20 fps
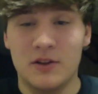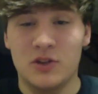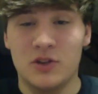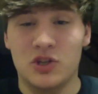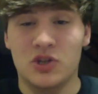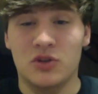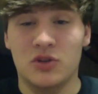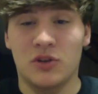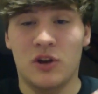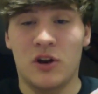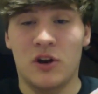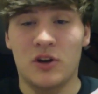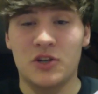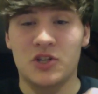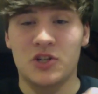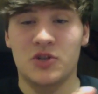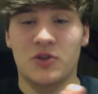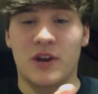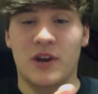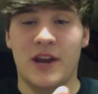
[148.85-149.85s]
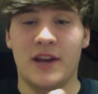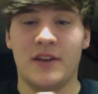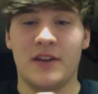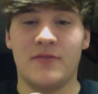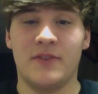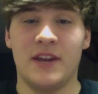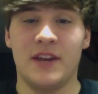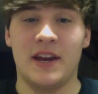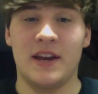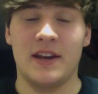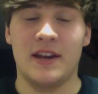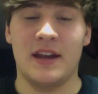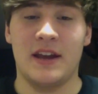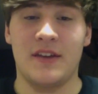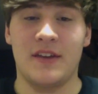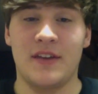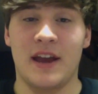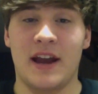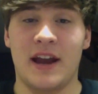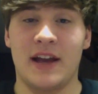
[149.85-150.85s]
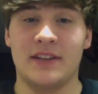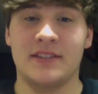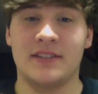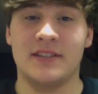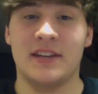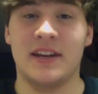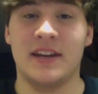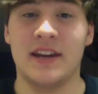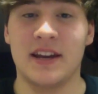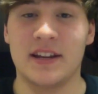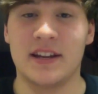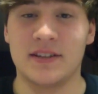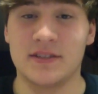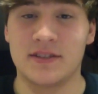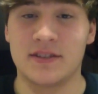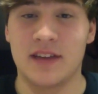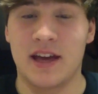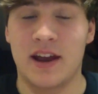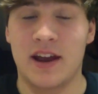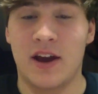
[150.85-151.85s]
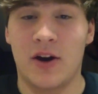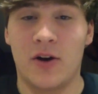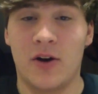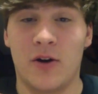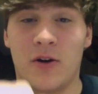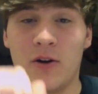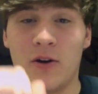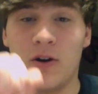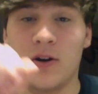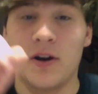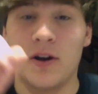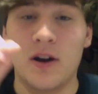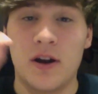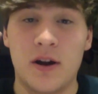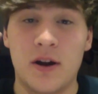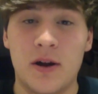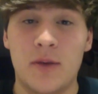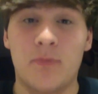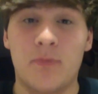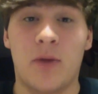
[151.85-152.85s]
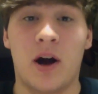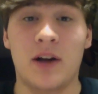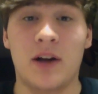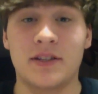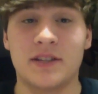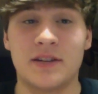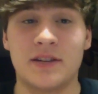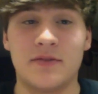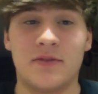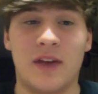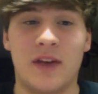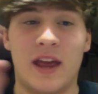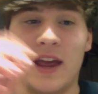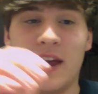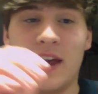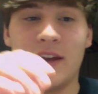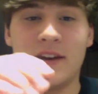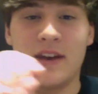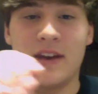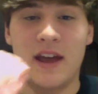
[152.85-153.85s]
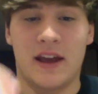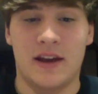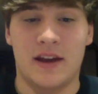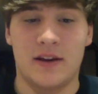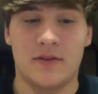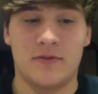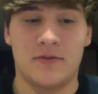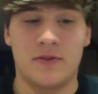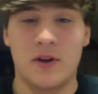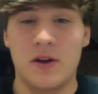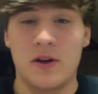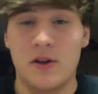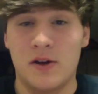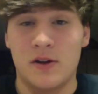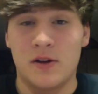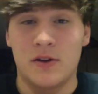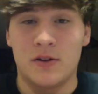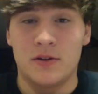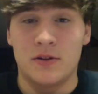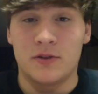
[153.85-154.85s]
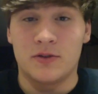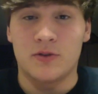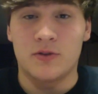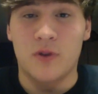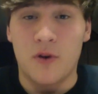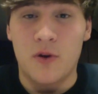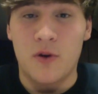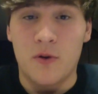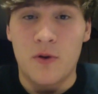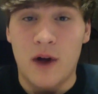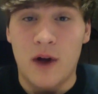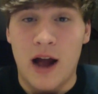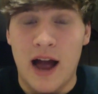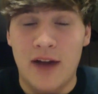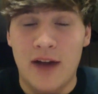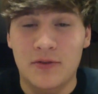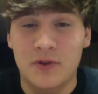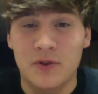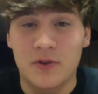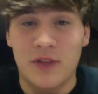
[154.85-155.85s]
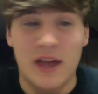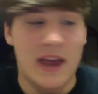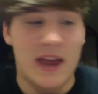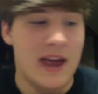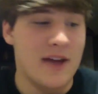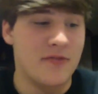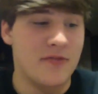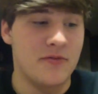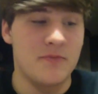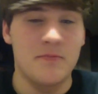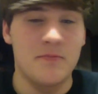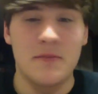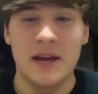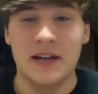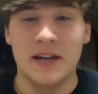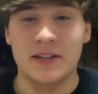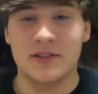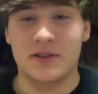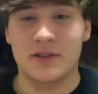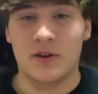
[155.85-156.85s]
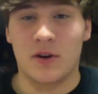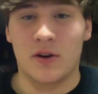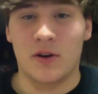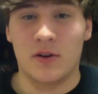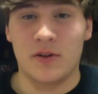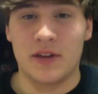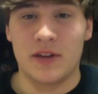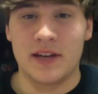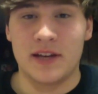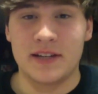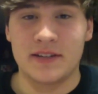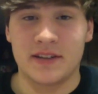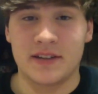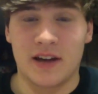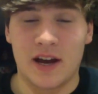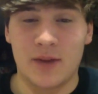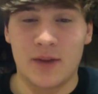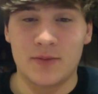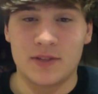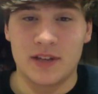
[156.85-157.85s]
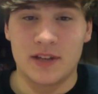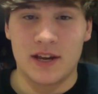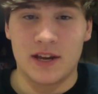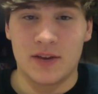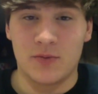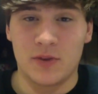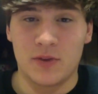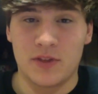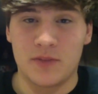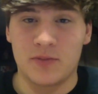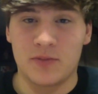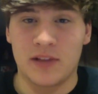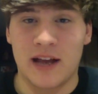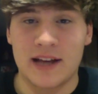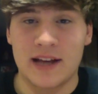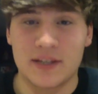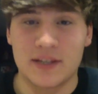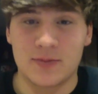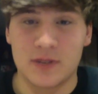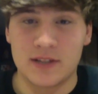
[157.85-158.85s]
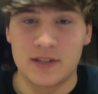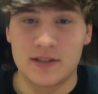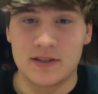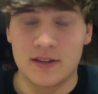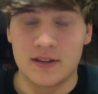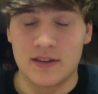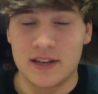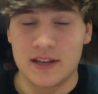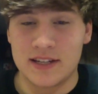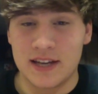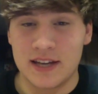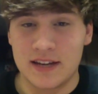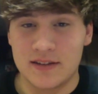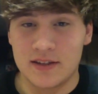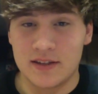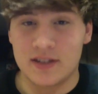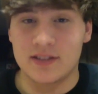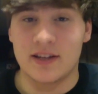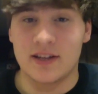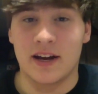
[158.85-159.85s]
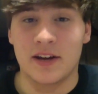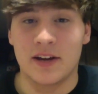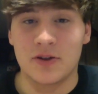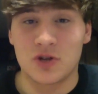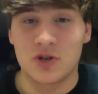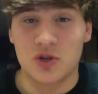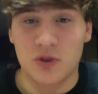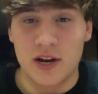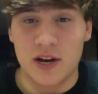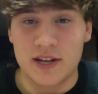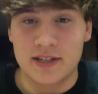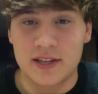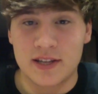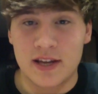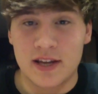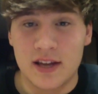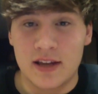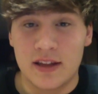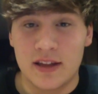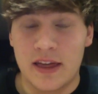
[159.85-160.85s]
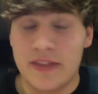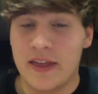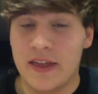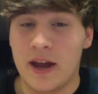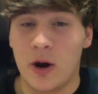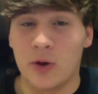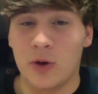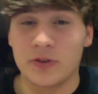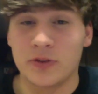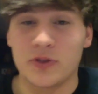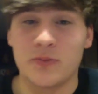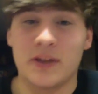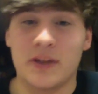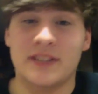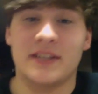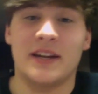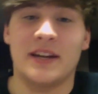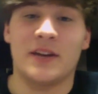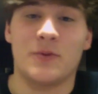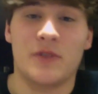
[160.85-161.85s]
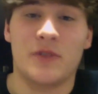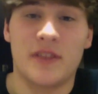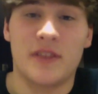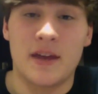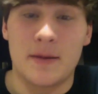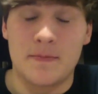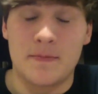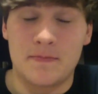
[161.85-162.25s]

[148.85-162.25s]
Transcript: long strand of DNA that has sticky ends that are positive and negative. So after they have mixed all the enzymes in with the plasmids, they take the desired trait and they also mix it in with them.